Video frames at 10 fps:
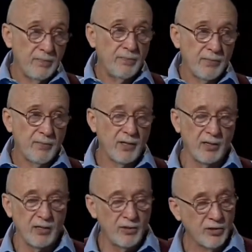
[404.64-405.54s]

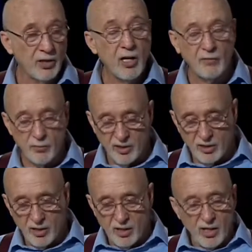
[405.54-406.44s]
the
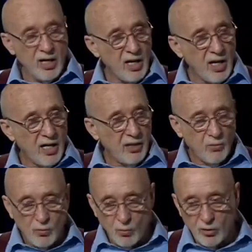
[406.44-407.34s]
government,
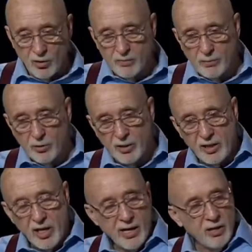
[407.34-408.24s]
and we're
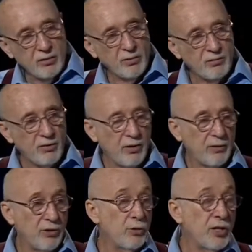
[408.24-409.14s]
putting out
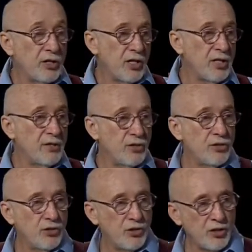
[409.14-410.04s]
30
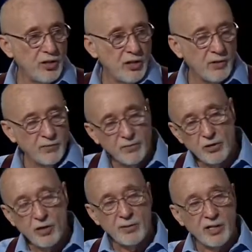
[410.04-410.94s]
tons of
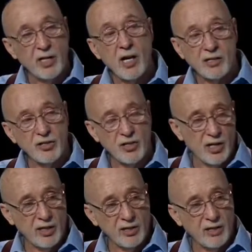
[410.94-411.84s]
carbon
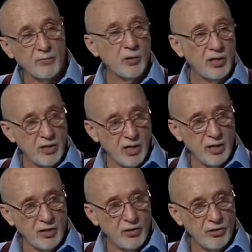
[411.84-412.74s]
dioxide every day,